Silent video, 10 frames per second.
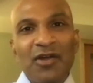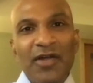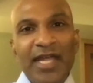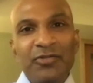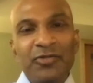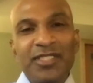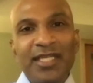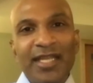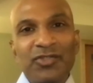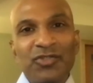are
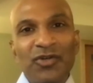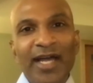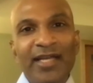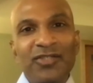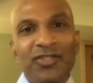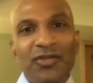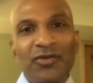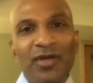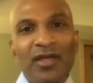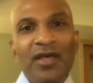interested in trying to